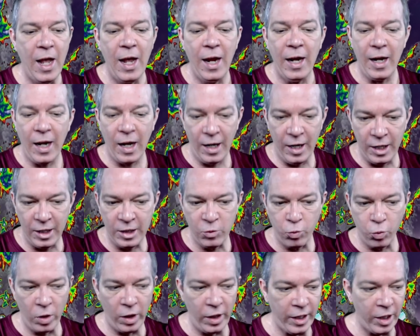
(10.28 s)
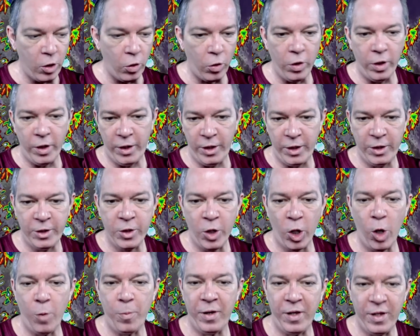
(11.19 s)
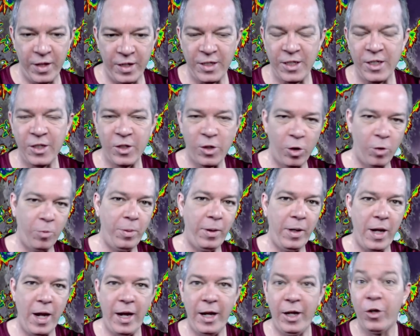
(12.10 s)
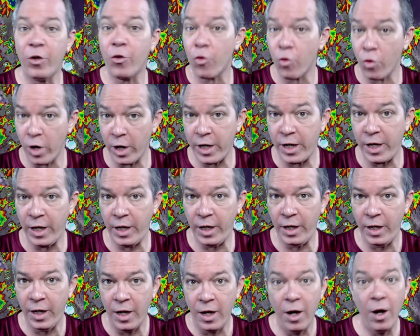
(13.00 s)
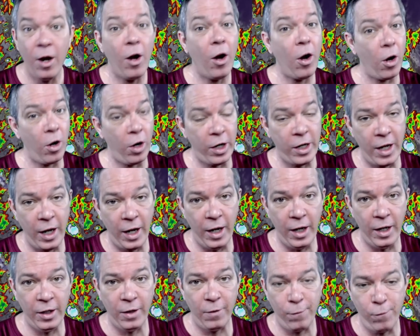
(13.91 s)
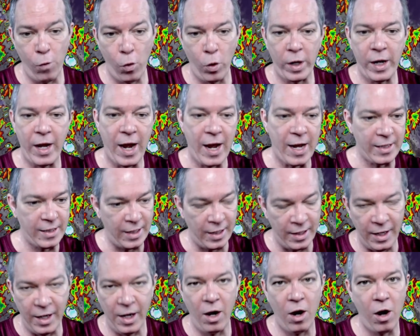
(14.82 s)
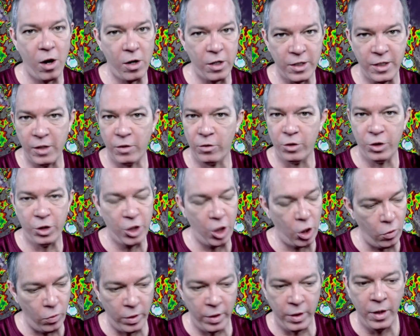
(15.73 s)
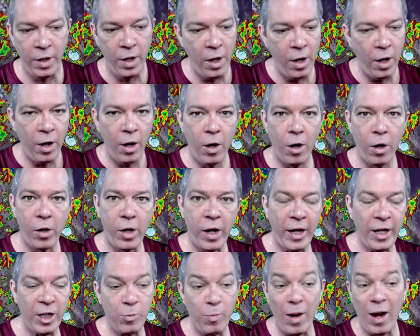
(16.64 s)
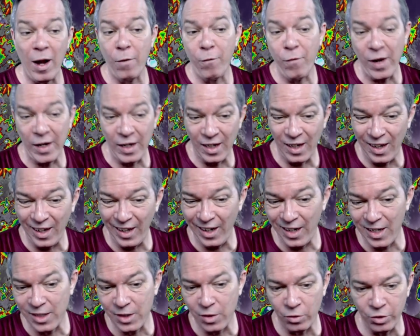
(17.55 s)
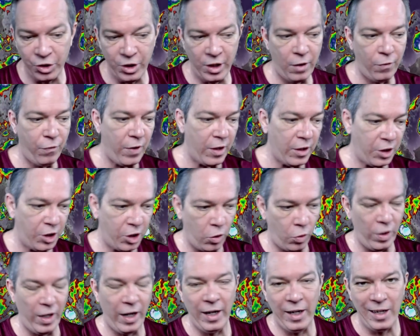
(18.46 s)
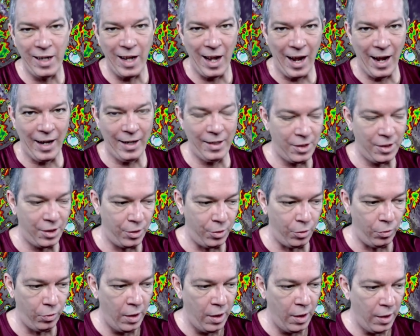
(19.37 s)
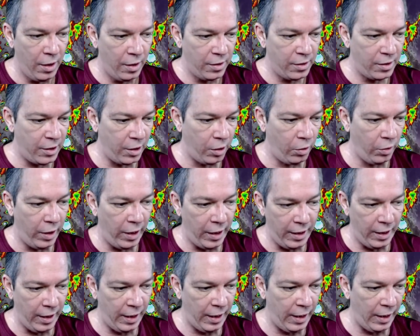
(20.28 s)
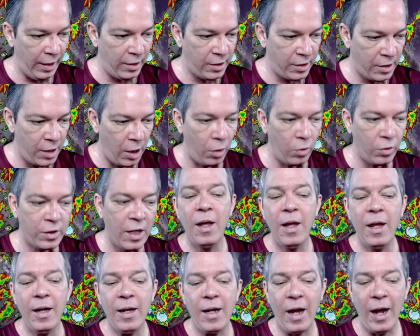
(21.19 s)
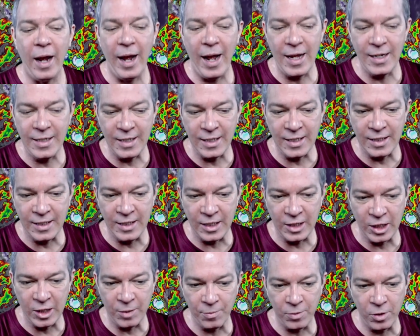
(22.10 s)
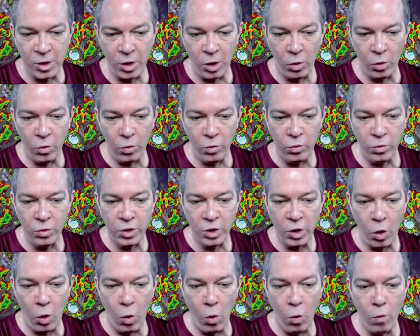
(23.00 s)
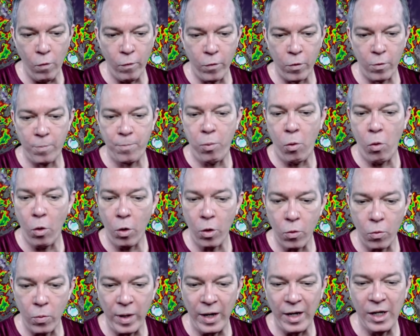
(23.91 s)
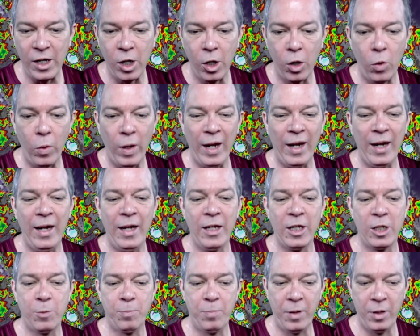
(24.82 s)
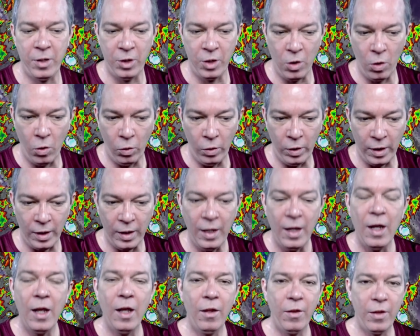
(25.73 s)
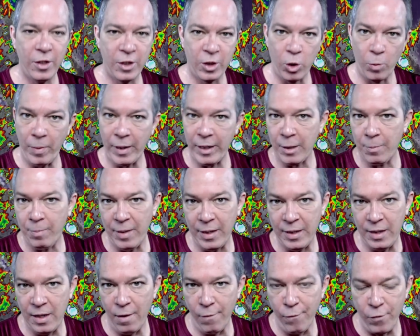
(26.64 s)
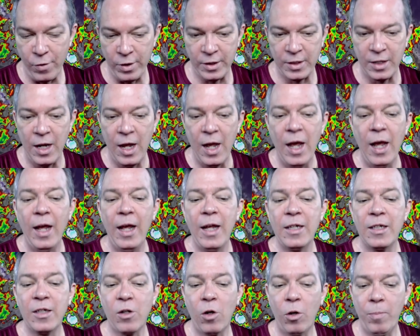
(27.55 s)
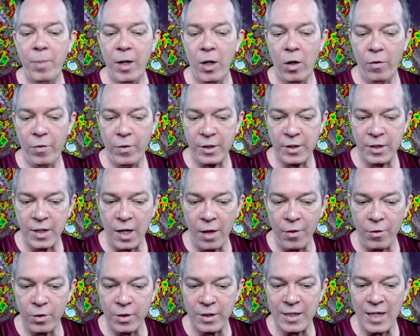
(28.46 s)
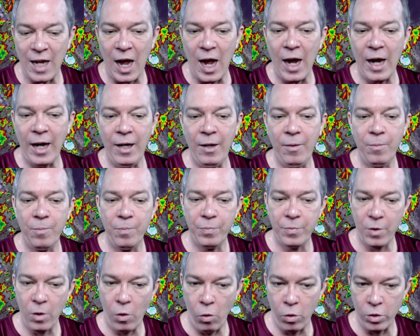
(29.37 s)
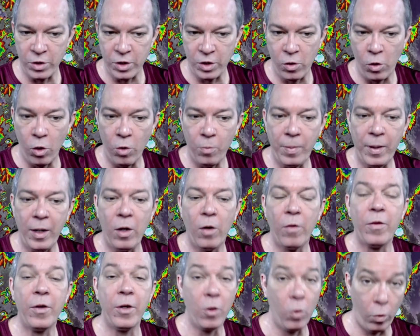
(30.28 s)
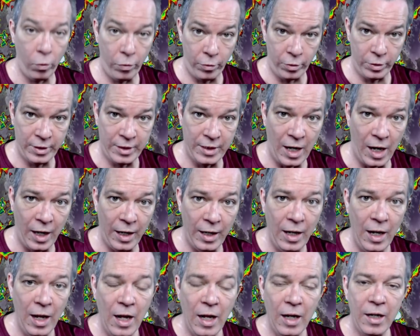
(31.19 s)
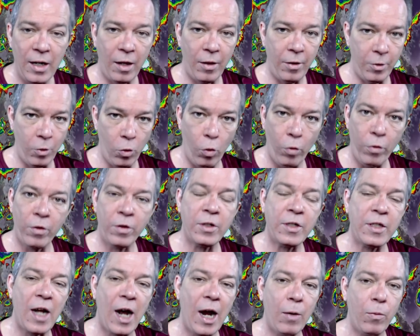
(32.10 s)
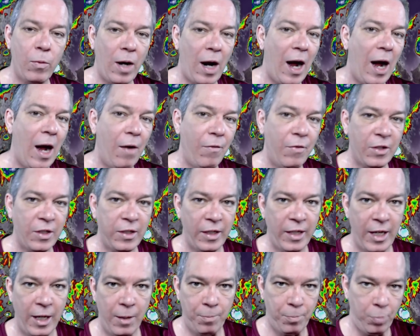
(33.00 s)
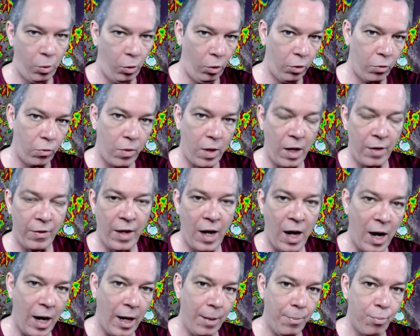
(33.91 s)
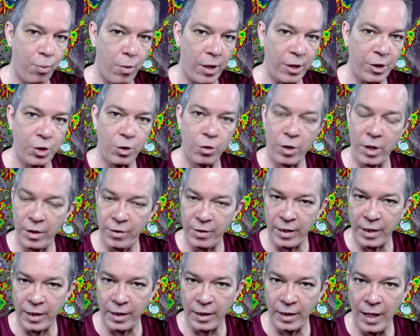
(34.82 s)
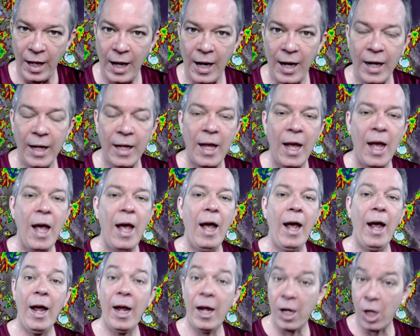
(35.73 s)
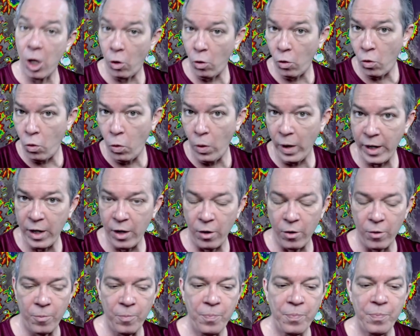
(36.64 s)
Now, it's really going to determine, this is going to be a tricky hurricane to forecast, and they are still showing hurricanes. Matter of fact, the latest on GFS showing a Cat 2 still hitting the East Coast. Now, as this system goes over Puerto Rico and Hispaniola, this is going to make the big difference. Is it going to be on the southern side or is it going to be on the northern side? Now, the northern side would obviously get pulled around the high pressure in the Atlantic and go quicker.